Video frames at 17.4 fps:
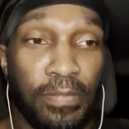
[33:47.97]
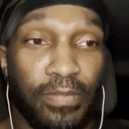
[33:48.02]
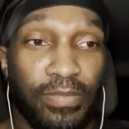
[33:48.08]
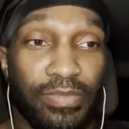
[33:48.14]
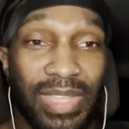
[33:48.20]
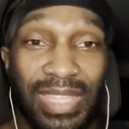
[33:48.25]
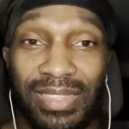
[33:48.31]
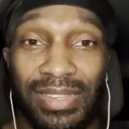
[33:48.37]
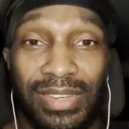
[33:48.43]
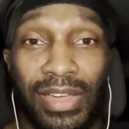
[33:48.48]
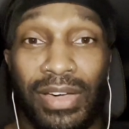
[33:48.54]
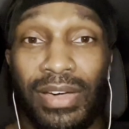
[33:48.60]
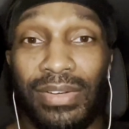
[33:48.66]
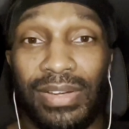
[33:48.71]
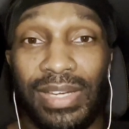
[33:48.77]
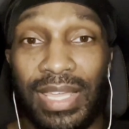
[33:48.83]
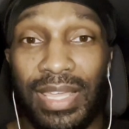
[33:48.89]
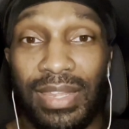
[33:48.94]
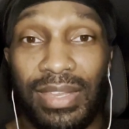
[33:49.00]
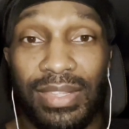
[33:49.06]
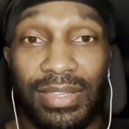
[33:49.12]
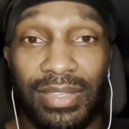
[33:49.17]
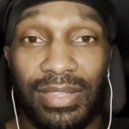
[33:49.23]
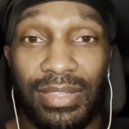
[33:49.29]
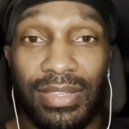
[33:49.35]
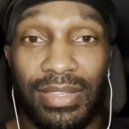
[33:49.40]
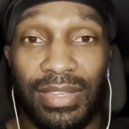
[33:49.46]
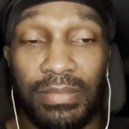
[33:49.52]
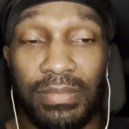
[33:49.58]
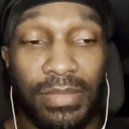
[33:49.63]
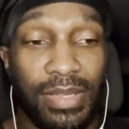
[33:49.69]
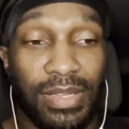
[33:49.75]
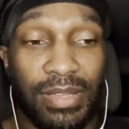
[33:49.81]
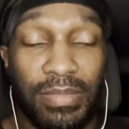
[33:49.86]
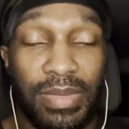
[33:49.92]
that the dog did.
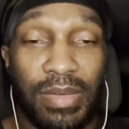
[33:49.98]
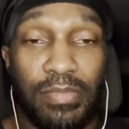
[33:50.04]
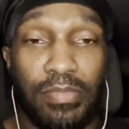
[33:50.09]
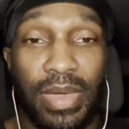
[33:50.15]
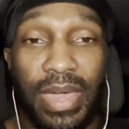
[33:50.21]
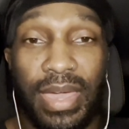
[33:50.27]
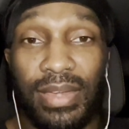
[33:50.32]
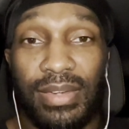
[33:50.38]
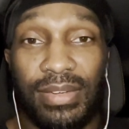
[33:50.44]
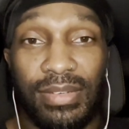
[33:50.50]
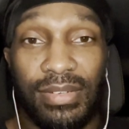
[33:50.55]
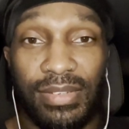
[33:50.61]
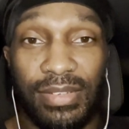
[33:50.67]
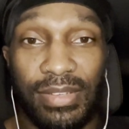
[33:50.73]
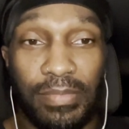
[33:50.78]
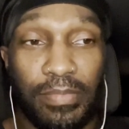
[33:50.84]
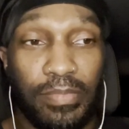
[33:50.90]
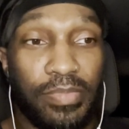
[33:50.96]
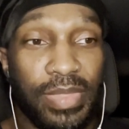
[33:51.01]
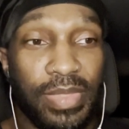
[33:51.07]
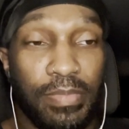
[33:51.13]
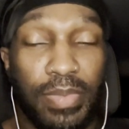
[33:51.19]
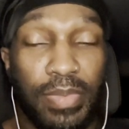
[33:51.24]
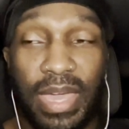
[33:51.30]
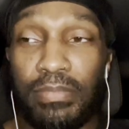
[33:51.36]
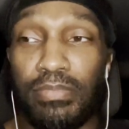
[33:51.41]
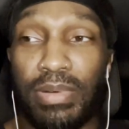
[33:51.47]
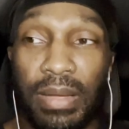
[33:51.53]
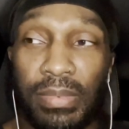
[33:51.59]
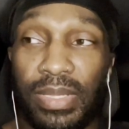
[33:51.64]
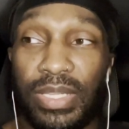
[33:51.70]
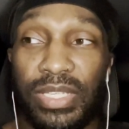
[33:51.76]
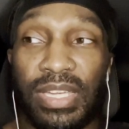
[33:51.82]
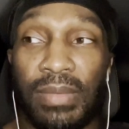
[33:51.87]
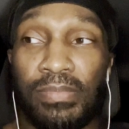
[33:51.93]
It could be a pet. The pet
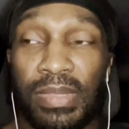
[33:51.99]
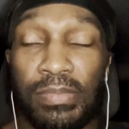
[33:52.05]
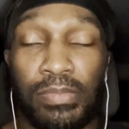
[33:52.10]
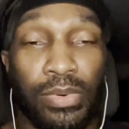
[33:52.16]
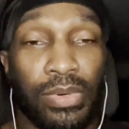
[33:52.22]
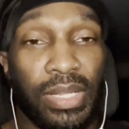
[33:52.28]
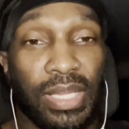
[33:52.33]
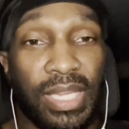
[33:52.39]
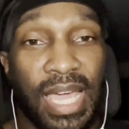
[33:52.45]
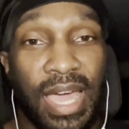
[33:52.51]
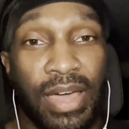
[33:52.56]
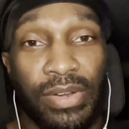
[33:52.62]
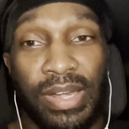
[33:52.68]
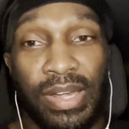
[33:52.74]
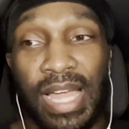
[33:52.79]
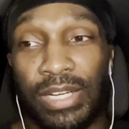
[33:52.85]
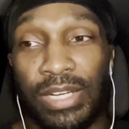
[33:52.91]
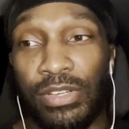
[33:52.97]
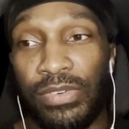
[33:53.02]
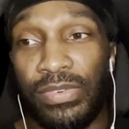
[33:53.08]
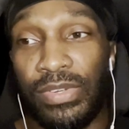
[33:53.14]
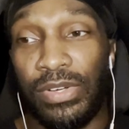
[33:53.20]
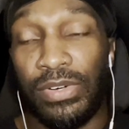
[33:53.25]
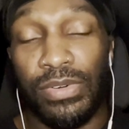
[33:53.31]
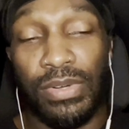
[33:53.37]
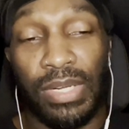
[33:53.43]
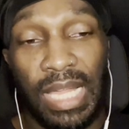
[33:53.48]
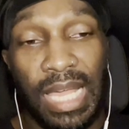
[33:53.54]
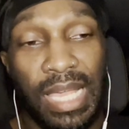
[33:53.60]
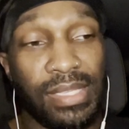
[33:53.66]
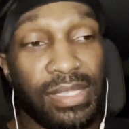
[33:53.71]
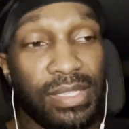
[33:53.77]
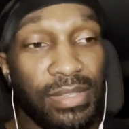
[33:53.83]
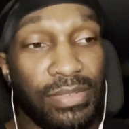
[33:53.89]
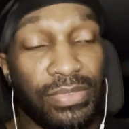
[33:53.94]
probably jumped up on the counter, knocked over the whole
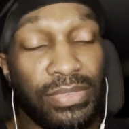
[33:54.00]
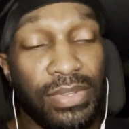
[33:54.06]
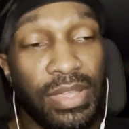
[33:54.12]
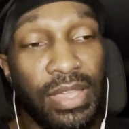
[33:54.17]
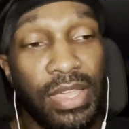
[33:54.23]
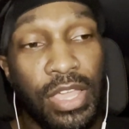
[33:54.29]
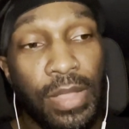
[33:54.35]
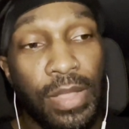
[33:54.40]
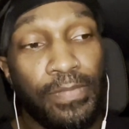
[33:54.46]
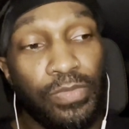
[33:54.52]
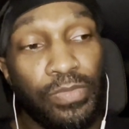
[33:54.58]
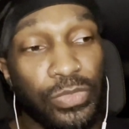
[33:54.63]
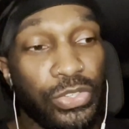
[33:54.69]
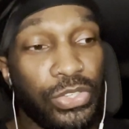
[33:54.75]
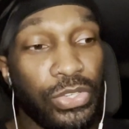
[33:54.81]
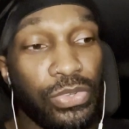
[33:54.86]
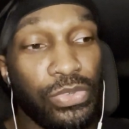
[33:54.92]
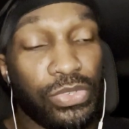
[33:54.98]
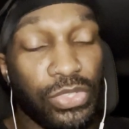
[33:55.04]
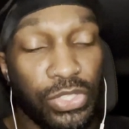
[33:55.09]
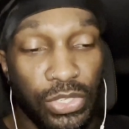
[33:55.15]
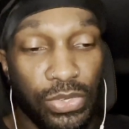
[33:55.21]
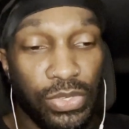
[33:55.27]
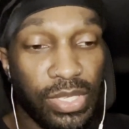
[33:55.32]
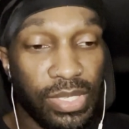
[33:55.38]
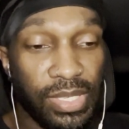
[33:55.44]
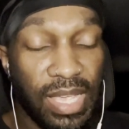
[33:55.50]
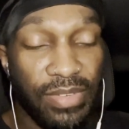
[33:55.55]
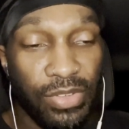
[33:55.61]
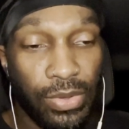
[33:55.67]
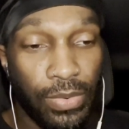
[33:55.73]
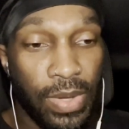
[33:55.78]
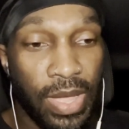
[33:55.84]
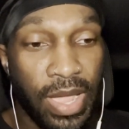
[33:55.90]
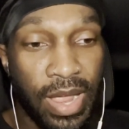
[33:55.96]
glass of juices
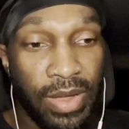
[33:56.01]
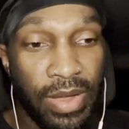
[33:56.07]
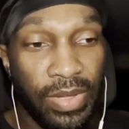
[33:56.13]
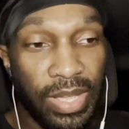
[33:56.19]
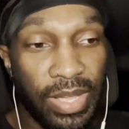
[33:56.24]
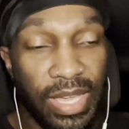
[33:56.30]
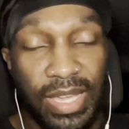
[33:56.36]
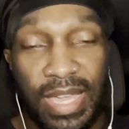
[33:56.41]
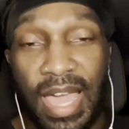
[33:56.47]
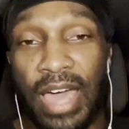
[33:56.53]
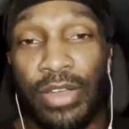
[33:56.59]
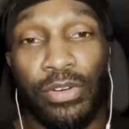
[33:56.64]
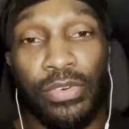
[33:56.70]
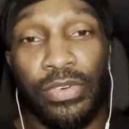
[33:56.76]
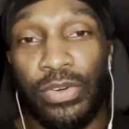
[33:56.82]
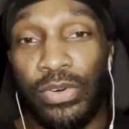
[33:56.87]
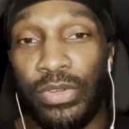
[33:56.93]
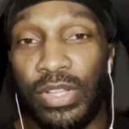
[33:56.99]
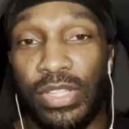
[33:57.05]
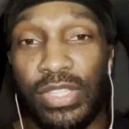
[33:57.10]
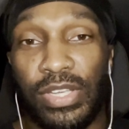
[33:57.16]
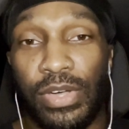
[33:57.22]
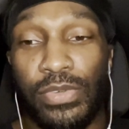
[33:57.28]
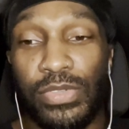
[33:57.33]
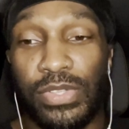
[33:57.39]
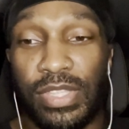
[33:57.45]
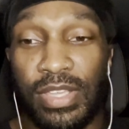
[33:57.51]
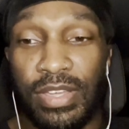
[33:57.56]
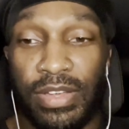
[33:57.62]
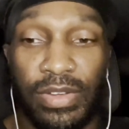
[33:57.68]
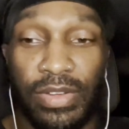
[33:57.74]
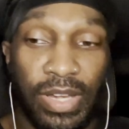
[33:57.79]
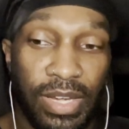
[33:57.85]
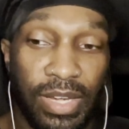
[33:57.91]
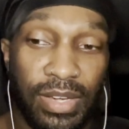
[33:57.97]
everywhere, and got over on the toaster,
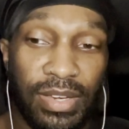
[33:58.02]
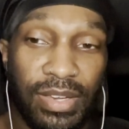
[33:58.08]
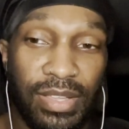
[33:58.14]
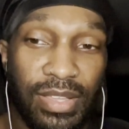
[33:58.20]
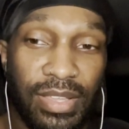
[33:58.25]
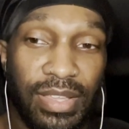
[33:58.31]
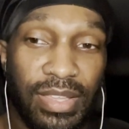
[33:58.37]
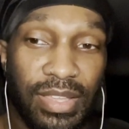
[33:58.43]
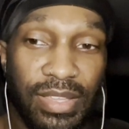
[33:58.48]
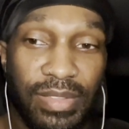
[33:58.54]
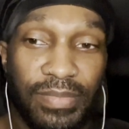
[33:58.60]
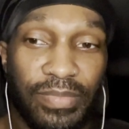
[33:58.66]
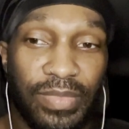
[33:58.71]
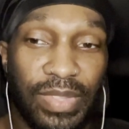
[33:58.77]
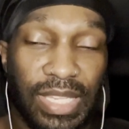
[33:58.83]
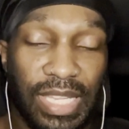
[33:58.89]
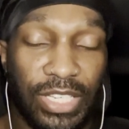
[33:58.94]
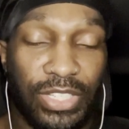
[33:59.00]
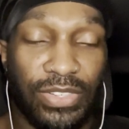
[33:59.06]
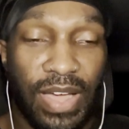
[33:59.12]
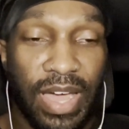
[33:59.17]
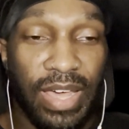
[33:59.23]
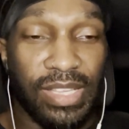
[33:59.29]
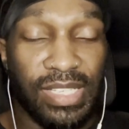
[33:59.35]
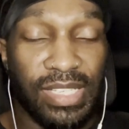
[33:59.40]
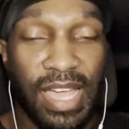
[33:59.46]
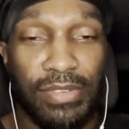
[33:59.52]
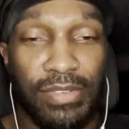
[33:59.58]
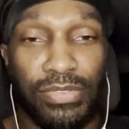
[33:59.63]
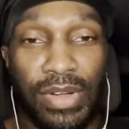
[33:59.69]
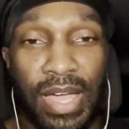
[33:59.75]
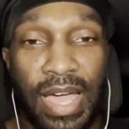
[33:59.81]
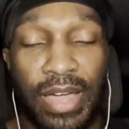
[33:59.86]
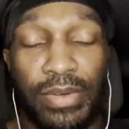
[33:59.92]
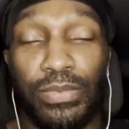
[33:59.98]
and electronics got
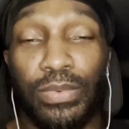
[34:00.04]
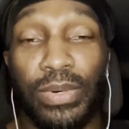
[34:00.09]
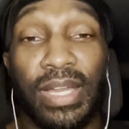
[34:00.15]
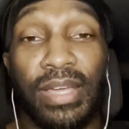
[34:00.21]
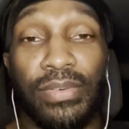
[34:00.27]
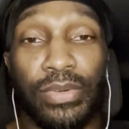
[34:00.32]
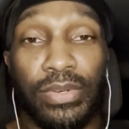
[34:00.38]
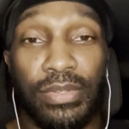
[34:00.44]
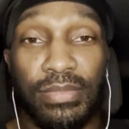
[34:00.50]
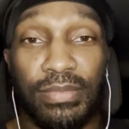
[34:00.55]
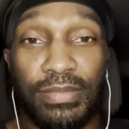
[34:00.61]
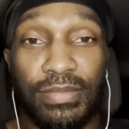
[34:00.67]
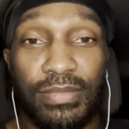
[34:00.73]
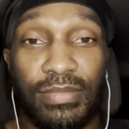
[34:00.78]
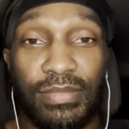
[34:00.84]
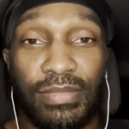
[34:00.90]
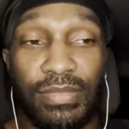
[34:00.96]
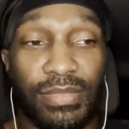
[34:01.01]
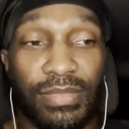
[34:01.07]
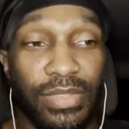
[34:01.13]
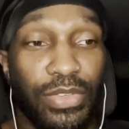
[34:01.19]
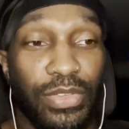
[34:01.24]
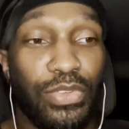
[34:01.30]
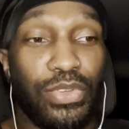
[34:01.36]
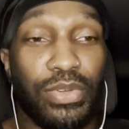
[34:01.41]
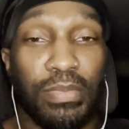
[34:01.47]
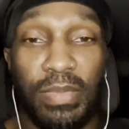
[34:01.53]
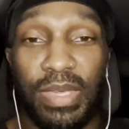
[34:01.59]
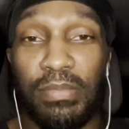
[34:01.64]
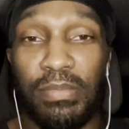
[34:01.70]
fried, whatever. You can be